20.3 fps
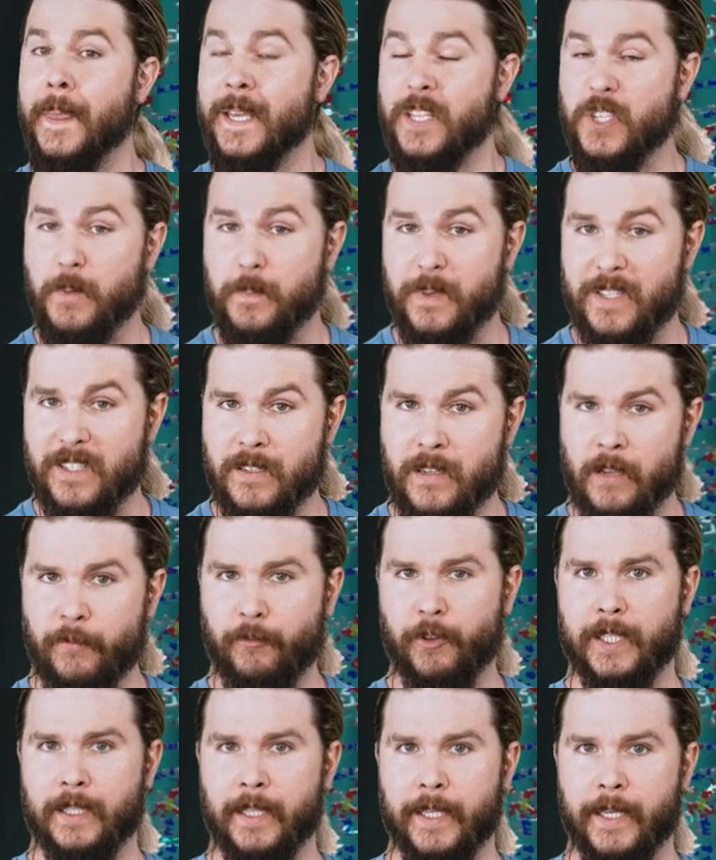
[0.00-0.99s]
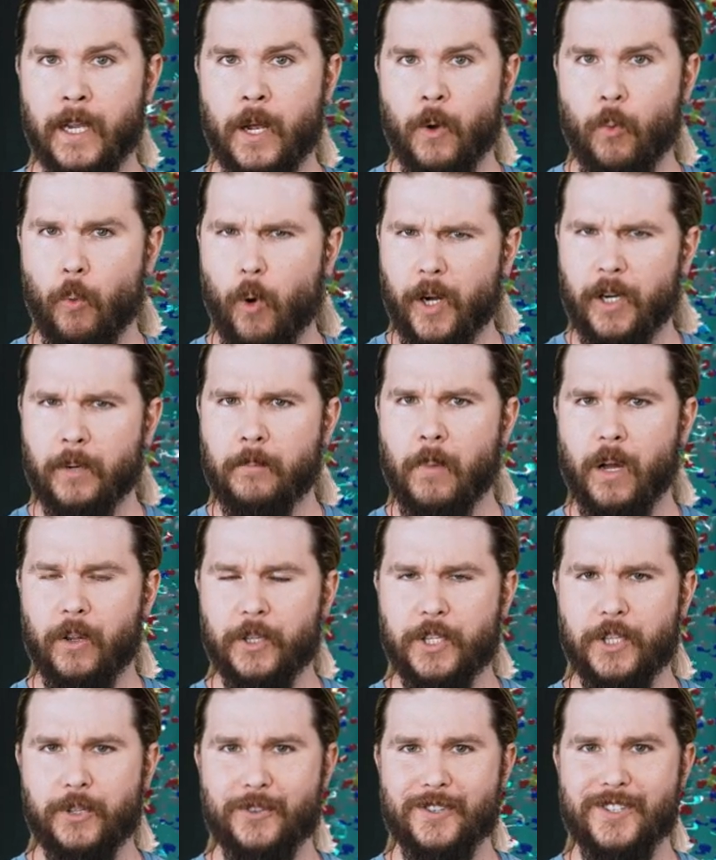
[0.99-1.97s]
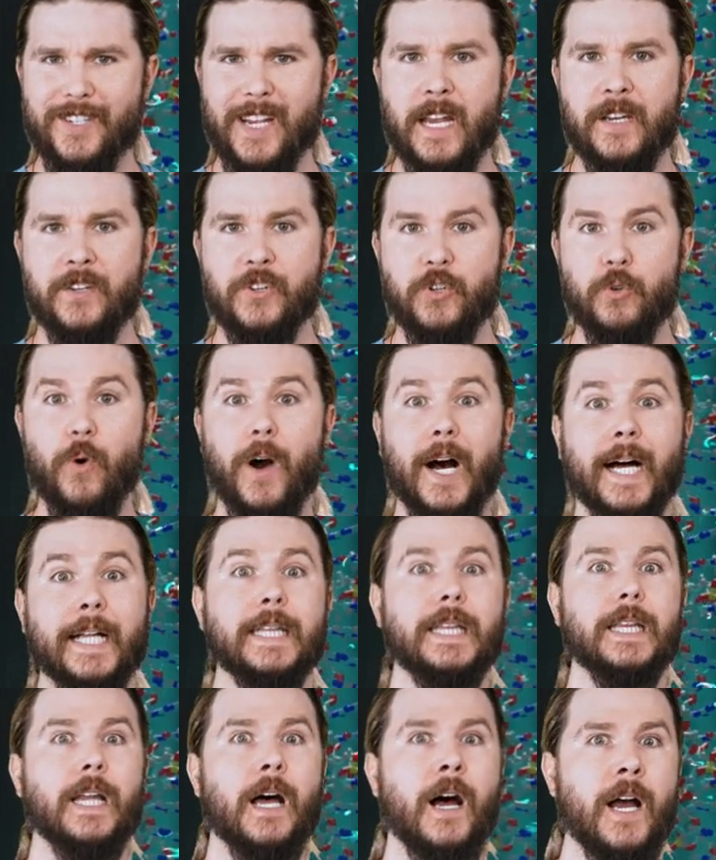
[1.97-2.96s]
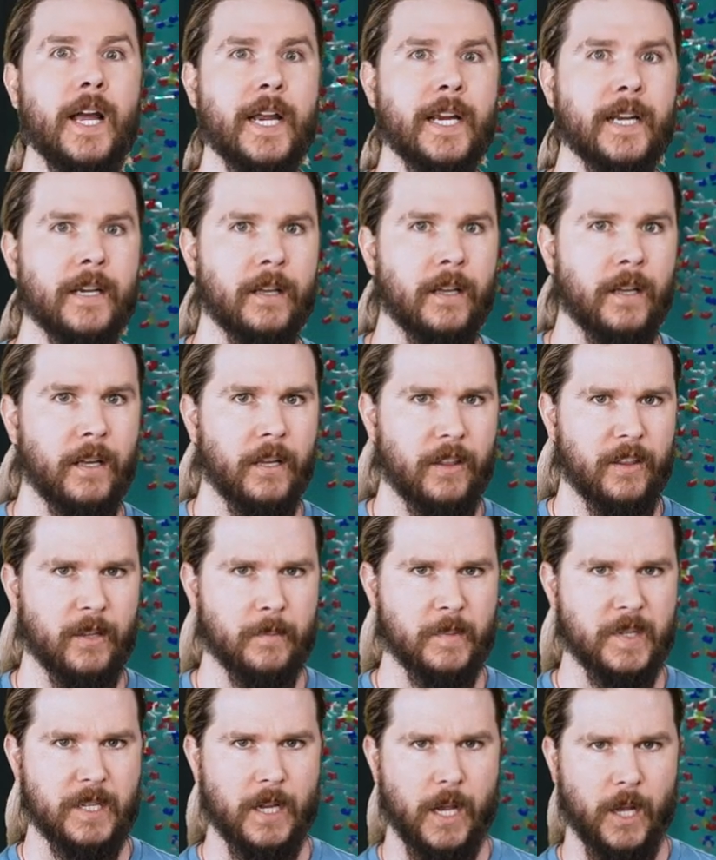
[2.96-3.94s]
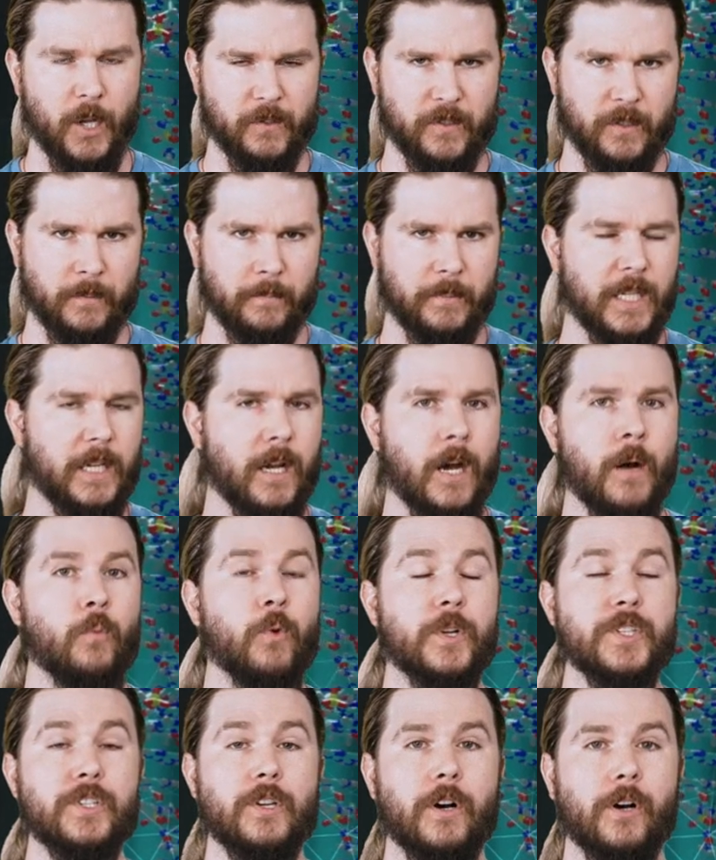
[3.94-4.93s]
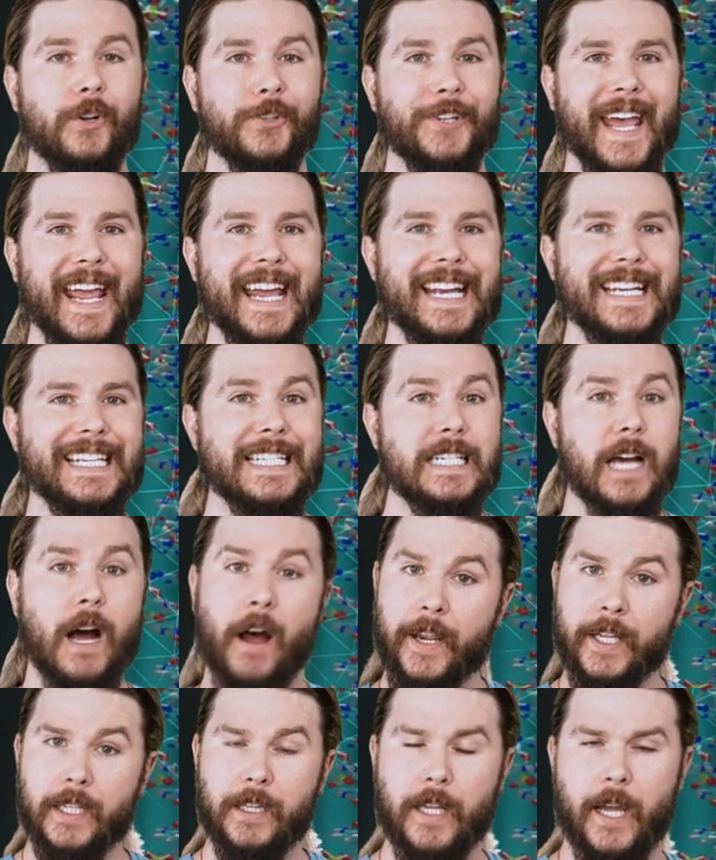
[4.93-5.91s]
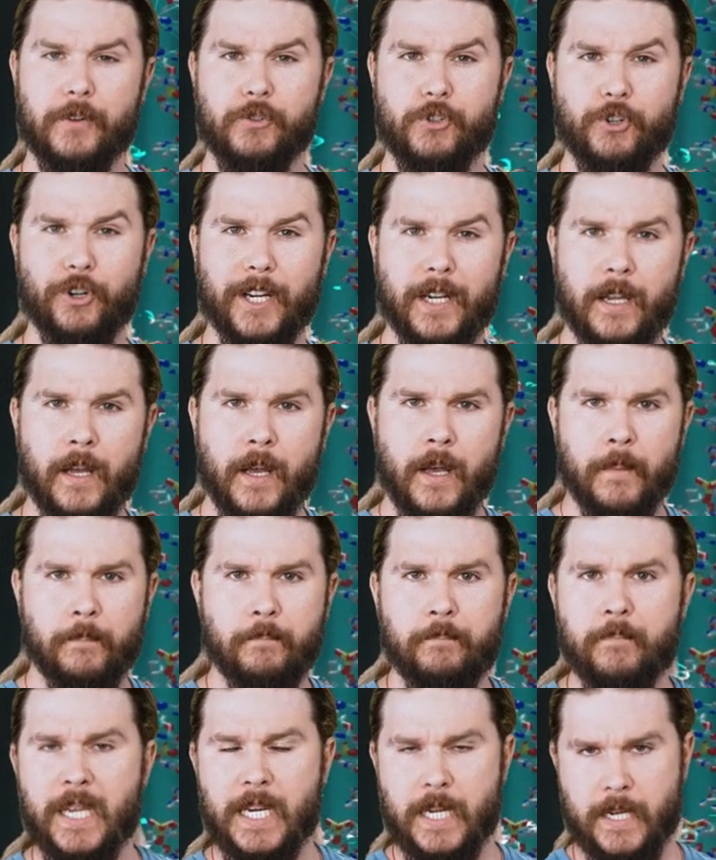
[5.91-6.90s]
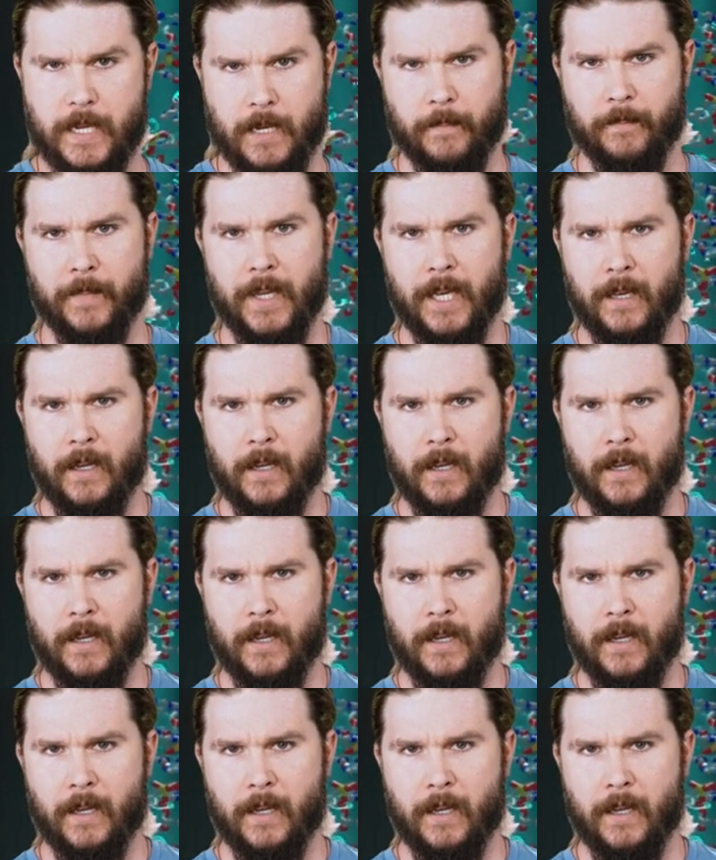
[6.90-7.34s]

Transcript: Specifically, water molecules tend to align themselves and become what's called a dielectric medium.